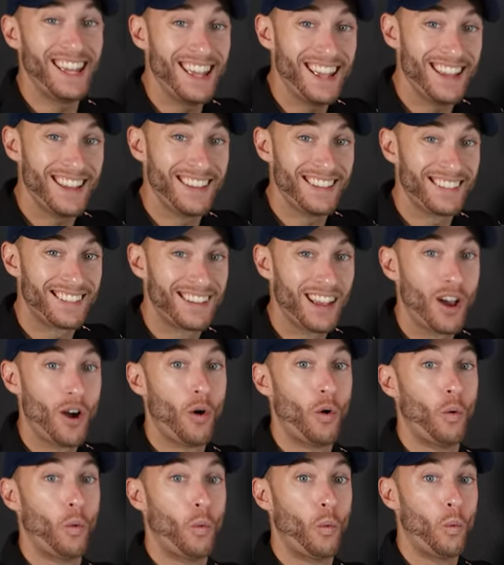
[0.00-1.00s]
is
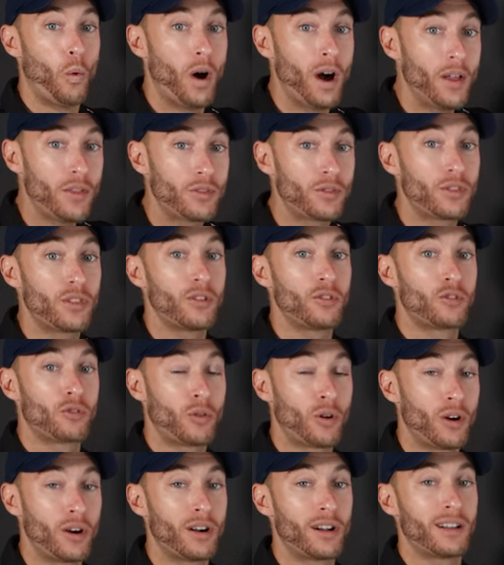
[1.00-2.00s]
what the
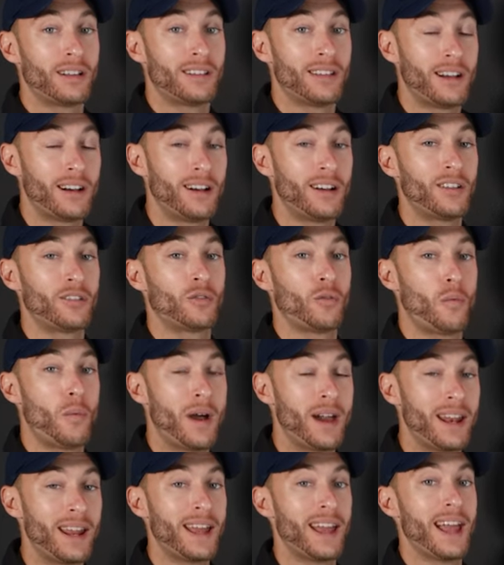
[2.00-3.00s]
drug does
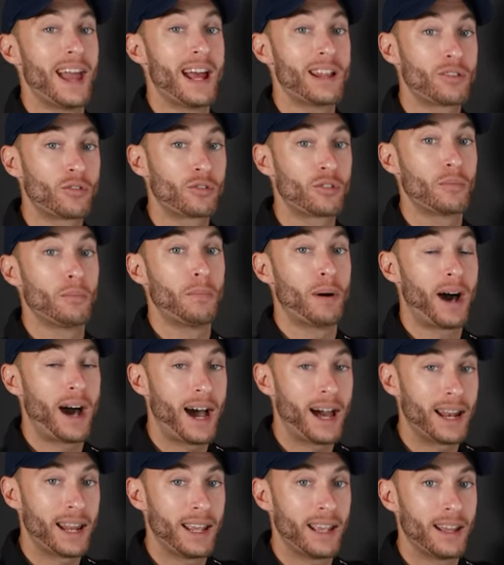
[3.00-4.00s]
when it enters the
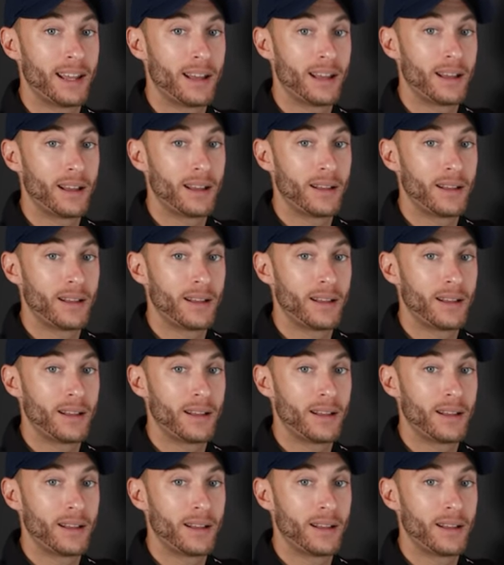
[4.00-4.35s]
body.